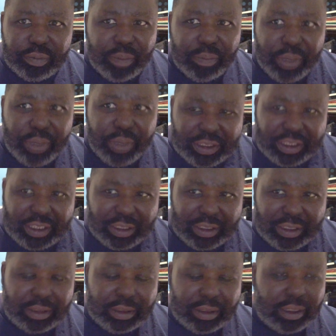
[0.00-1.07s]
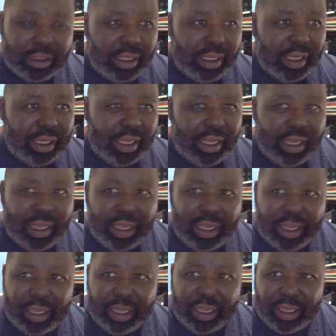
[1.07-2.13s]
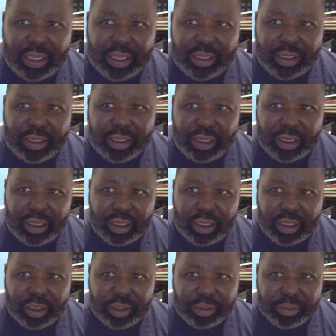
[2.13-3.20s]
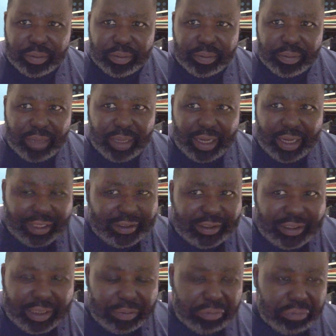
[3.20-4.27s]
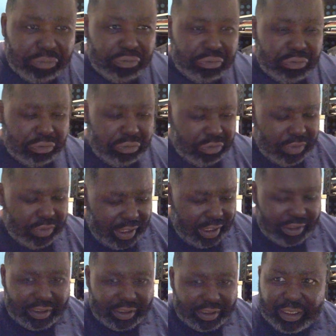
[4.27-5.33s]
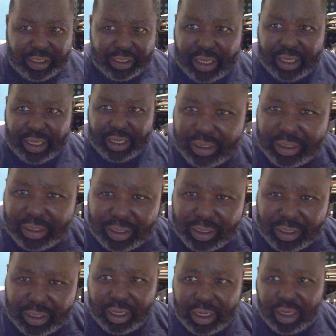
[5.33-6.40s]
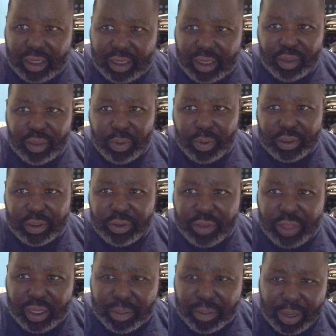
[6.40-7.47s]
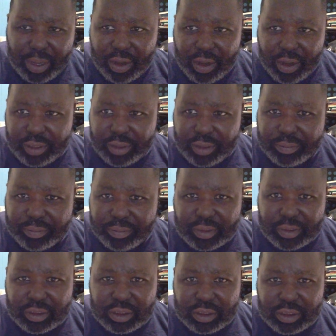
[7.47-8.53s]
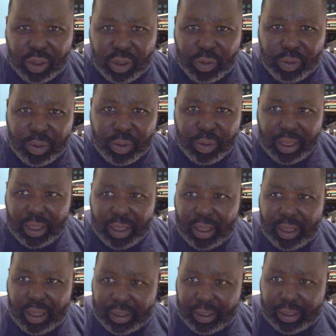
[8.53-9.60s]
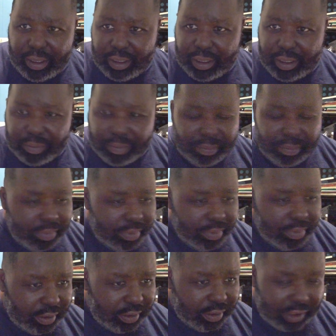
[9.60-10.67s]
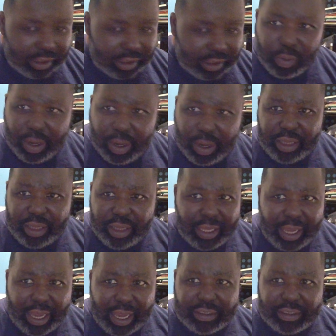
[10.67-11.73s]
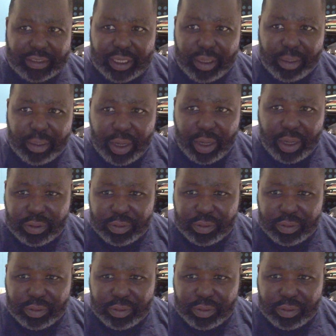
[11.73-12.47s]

business, and I said, he said that he wanted to think about it, so that's why he was asking about